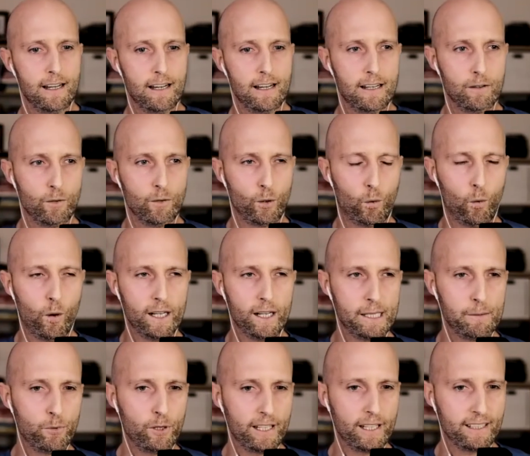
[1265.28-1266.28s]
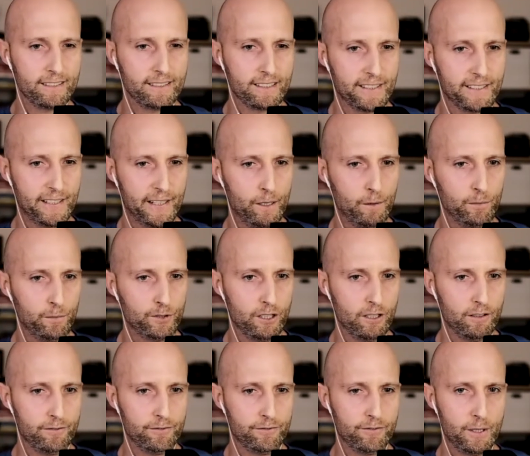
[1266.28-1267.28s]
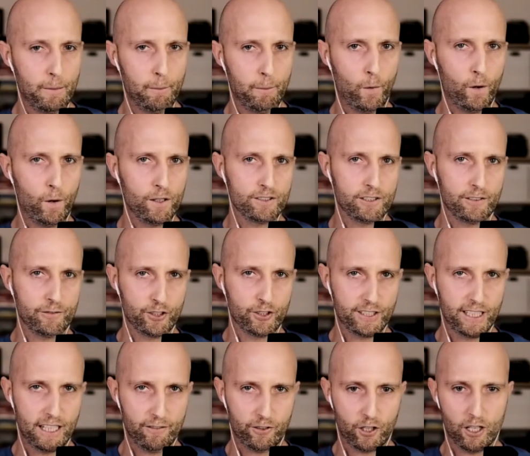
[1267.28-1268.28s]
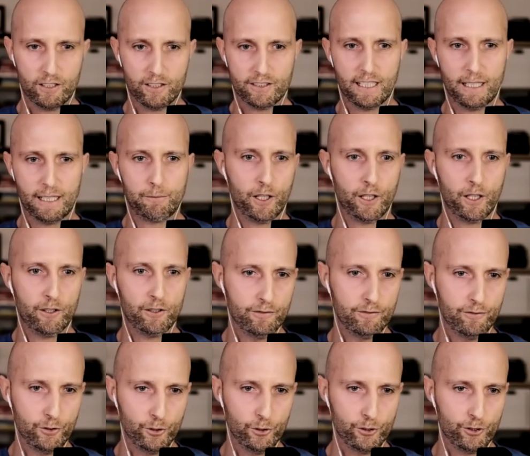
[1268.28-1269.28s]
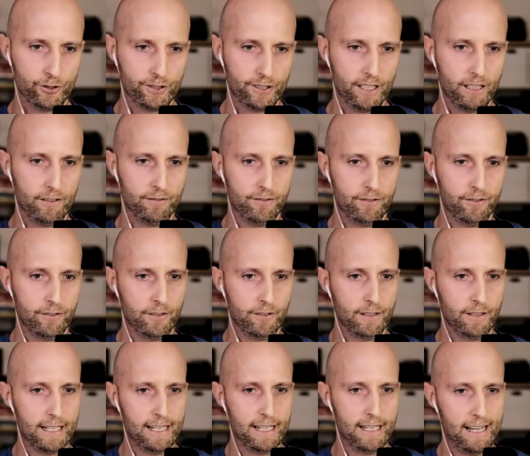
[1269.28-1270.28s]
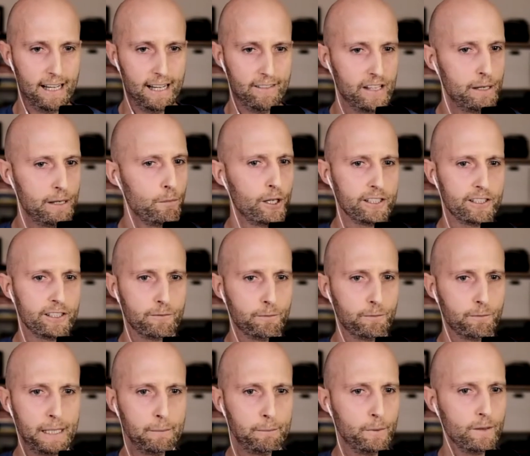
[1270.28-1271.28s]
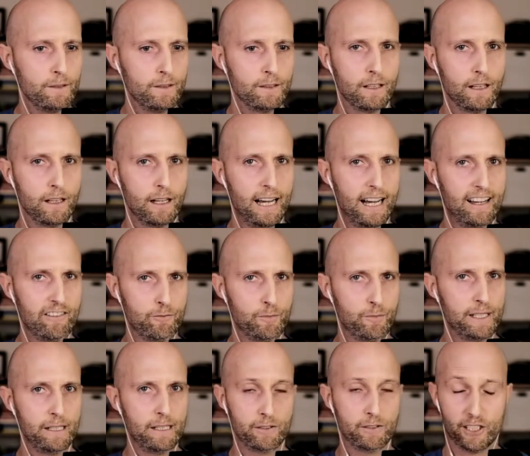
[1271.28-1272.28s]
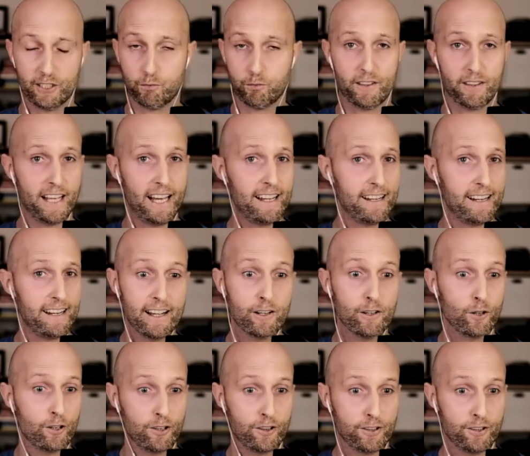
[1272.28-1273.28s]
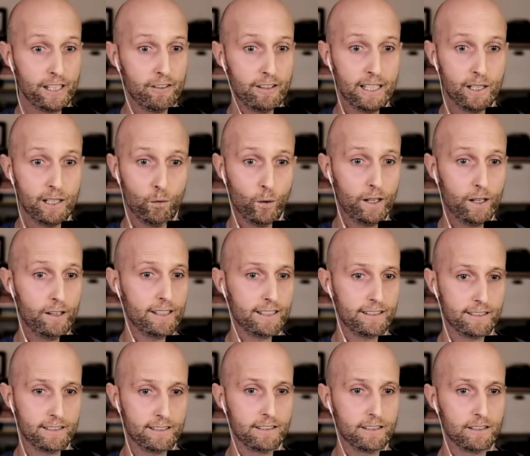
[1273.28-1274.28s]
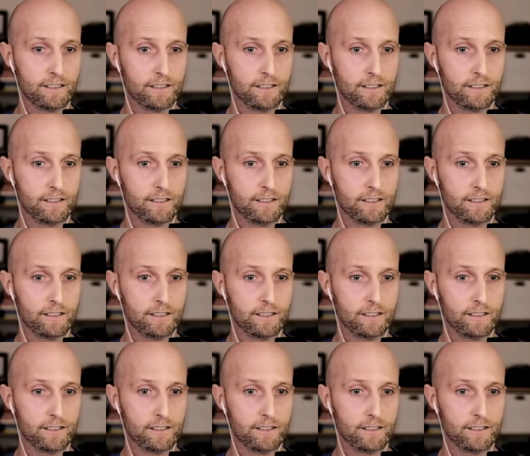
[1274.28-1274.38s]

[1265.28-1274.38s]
Look what he brings in terms of the importance of your self concept, how you view yourself, and the amount of people I've been in just with that IR theory where it's